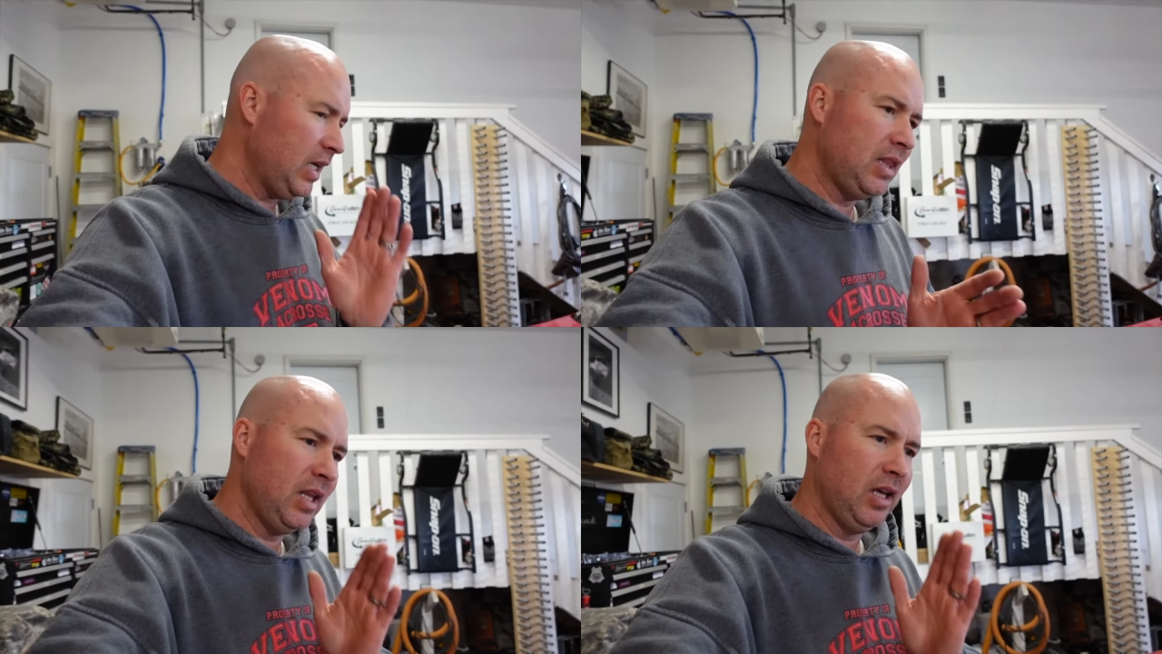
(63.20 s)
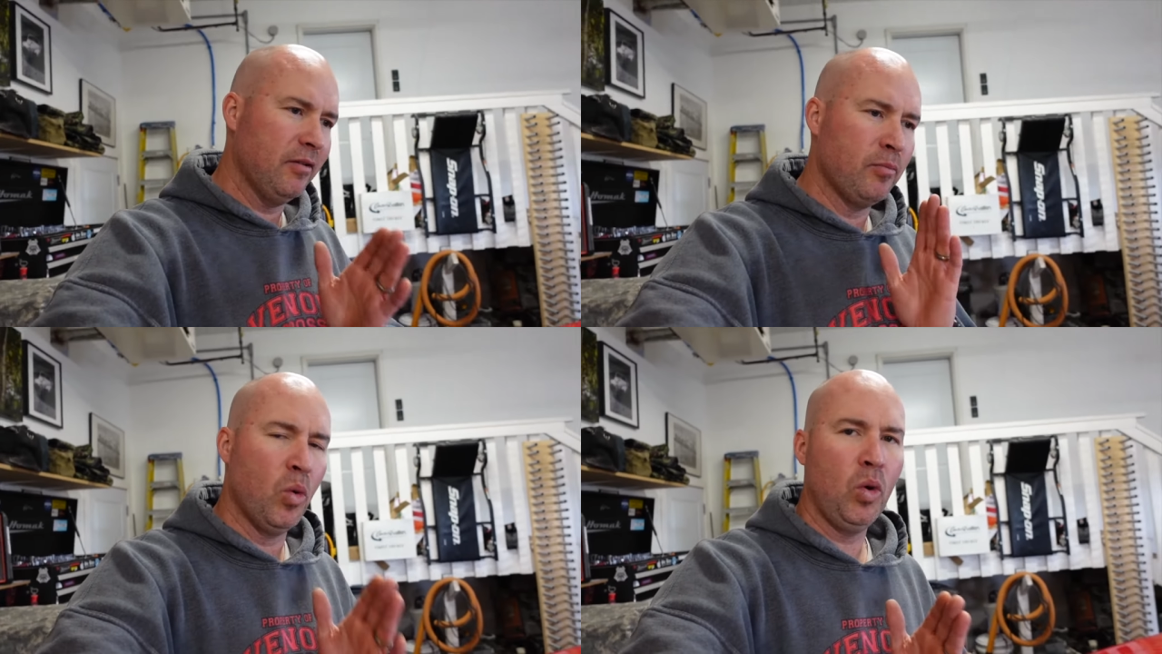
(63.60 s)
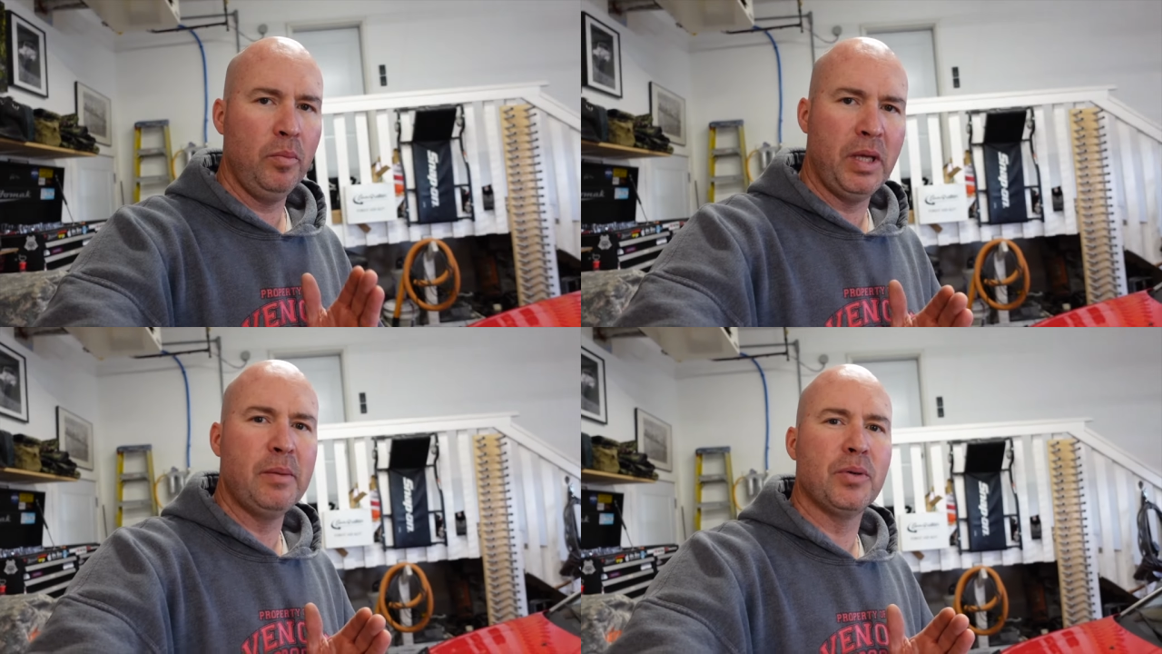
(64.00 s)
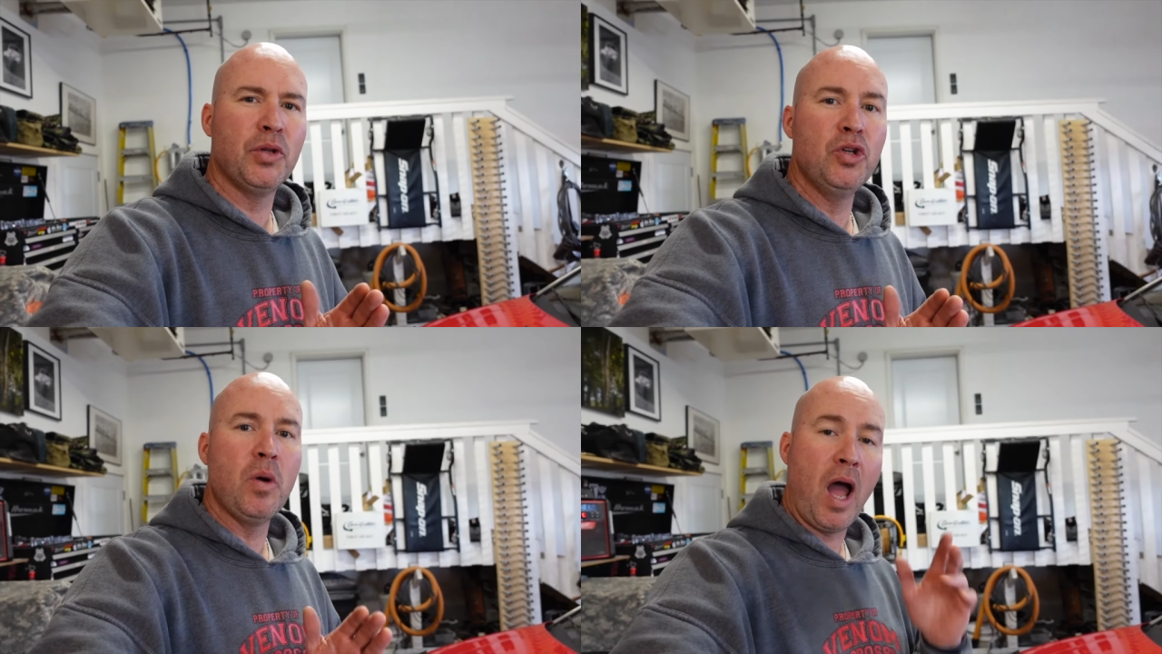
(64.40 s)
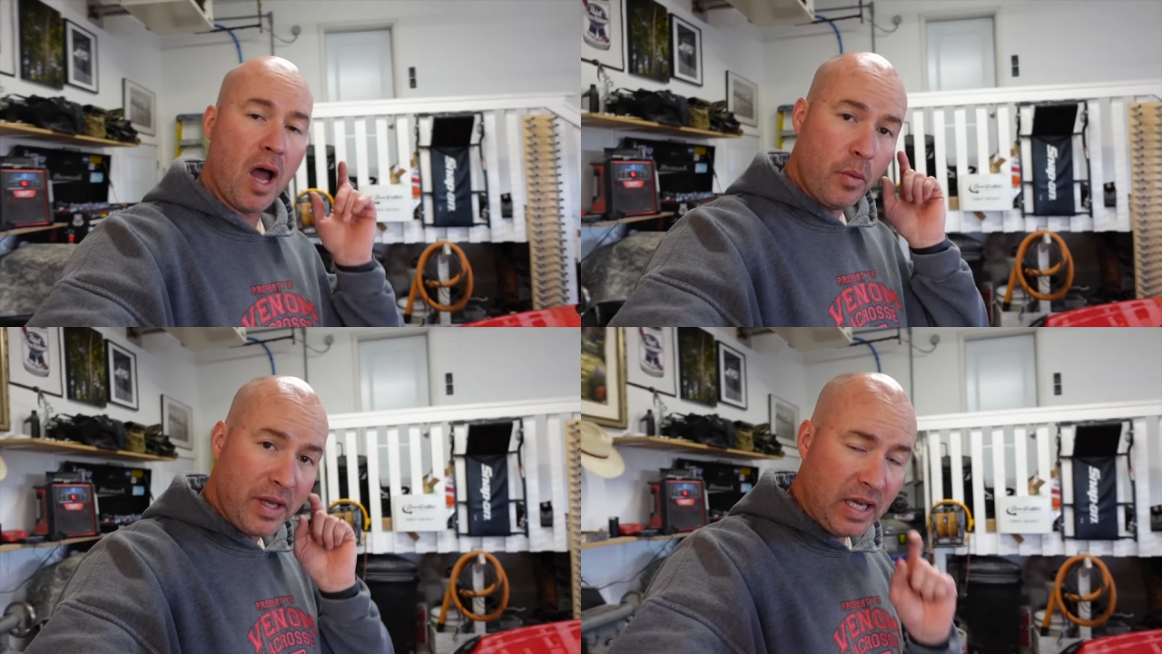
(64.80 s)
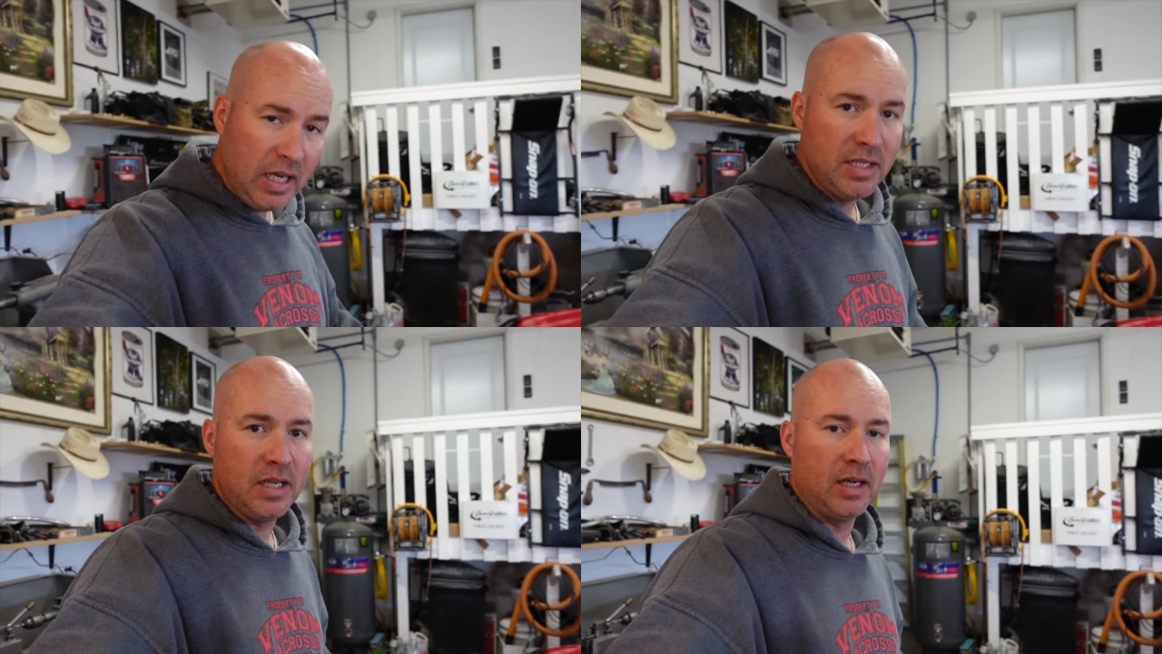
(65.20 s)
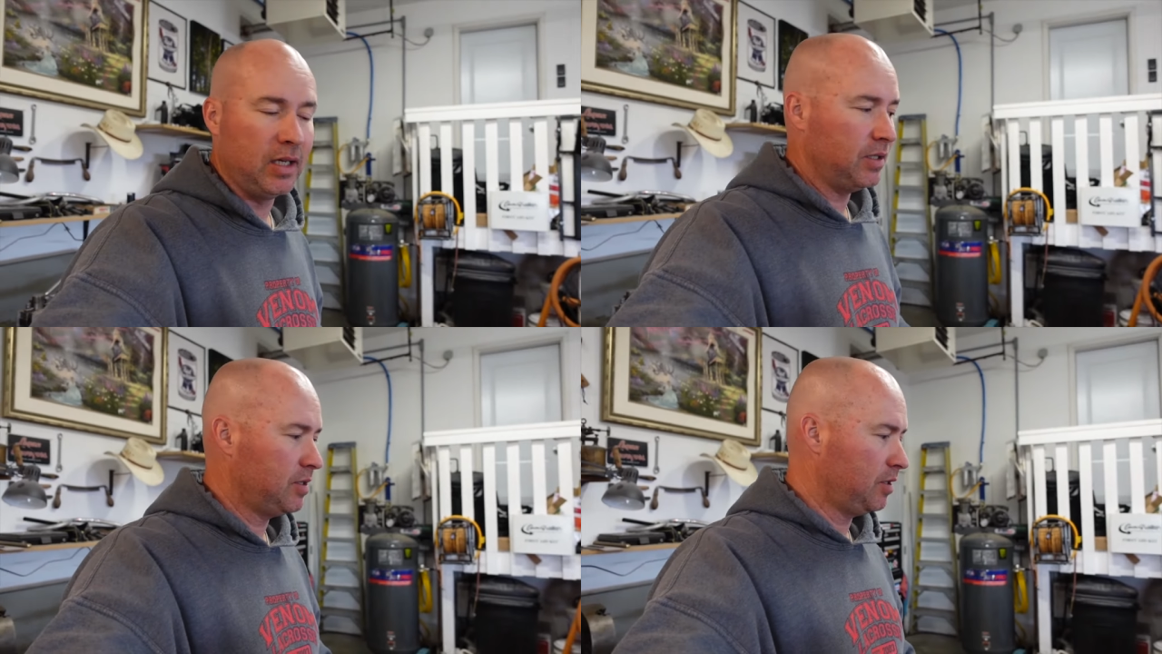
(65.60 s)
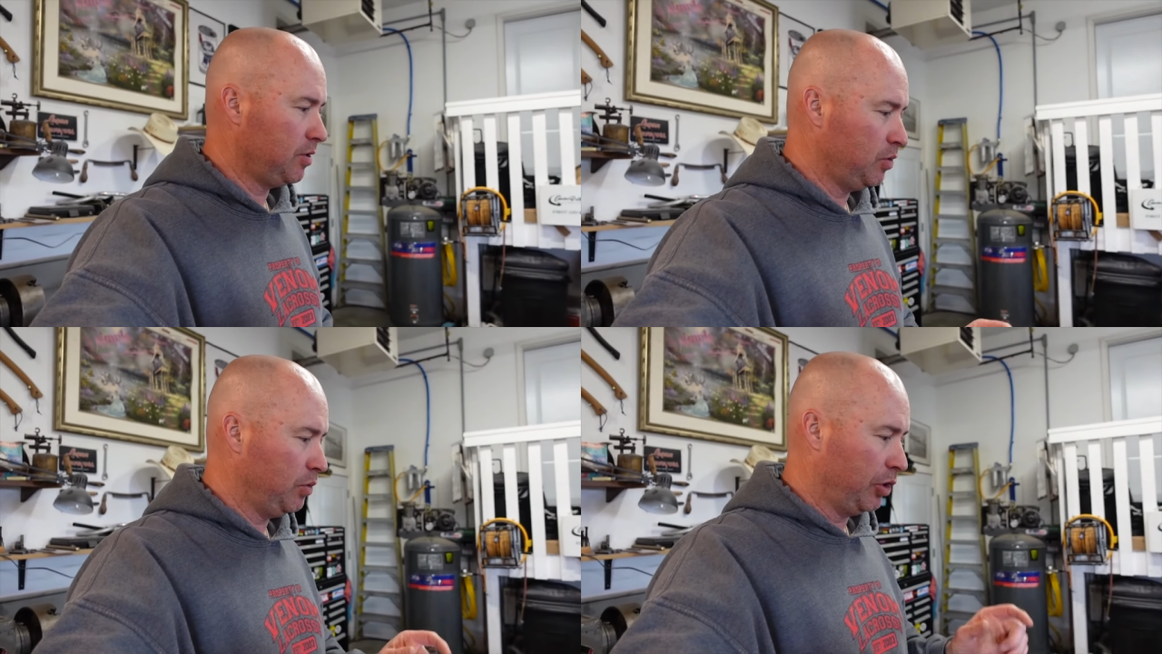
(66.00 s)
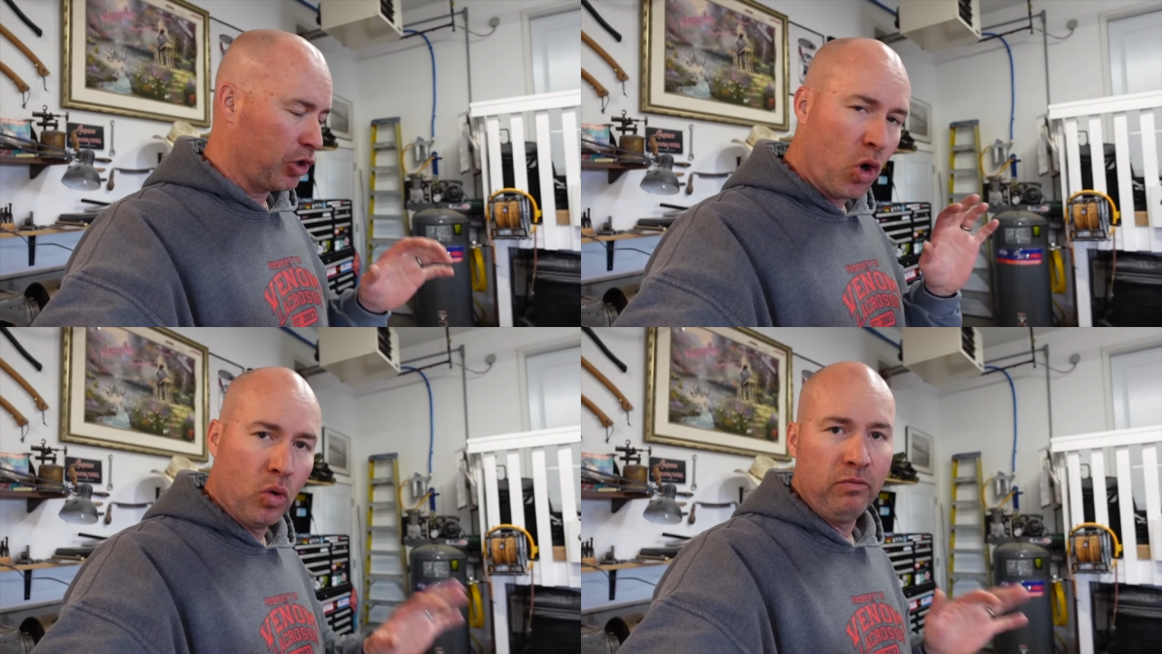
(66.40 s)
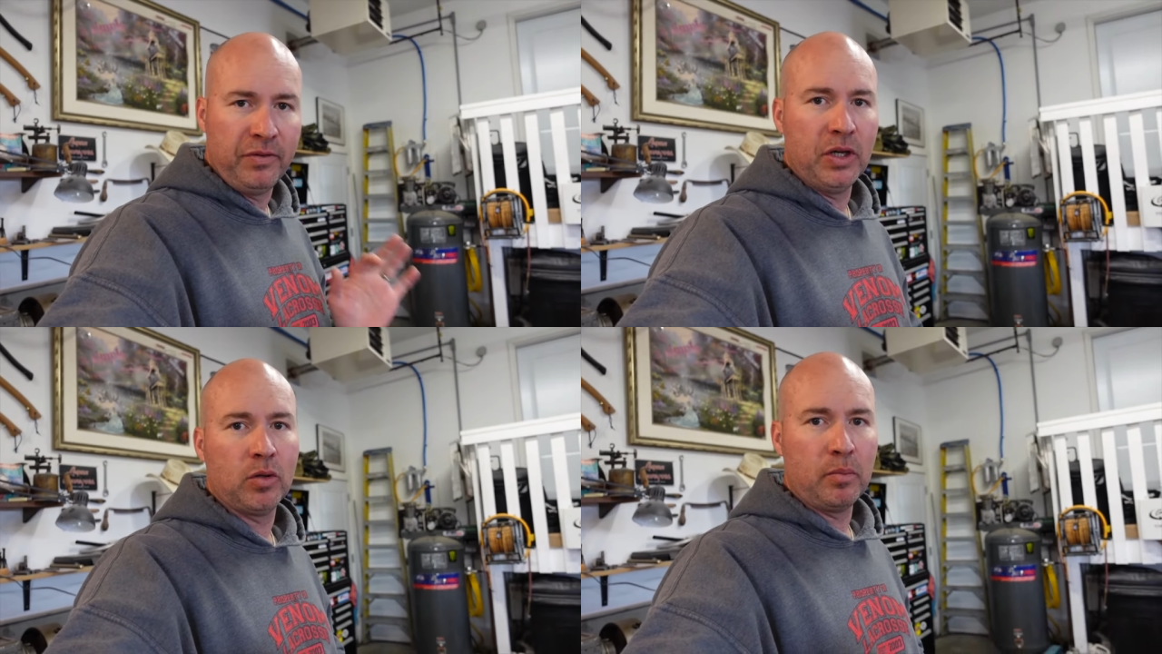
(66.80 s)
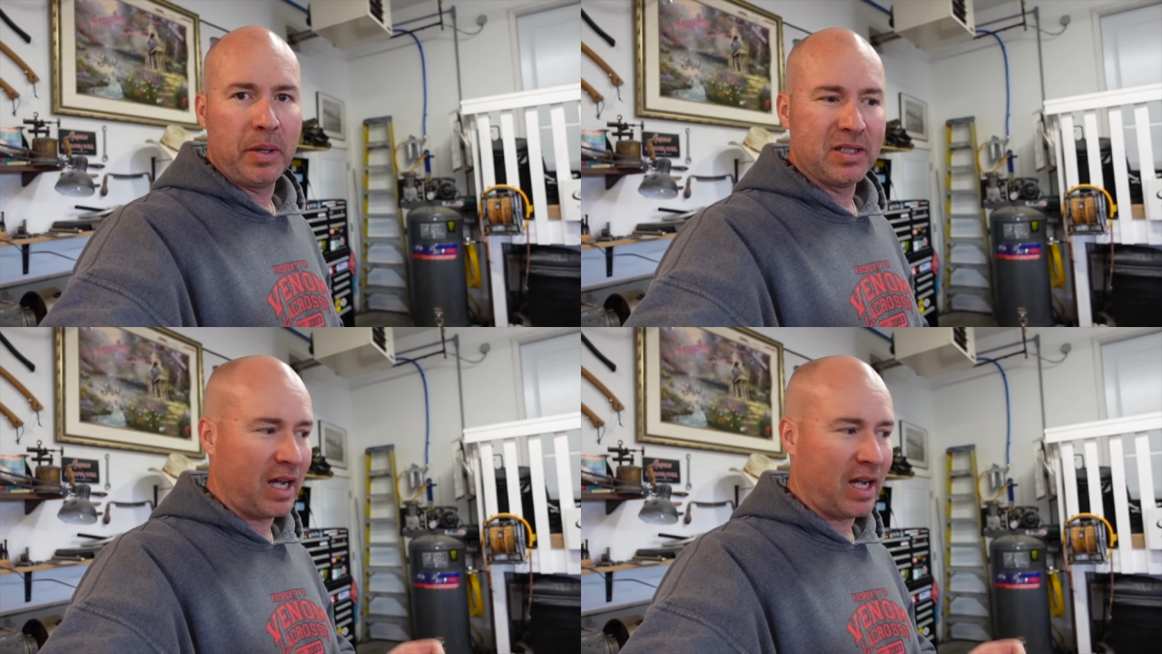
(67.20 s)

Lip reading: think if more people knew how easy it is to do your own vehicle repairs,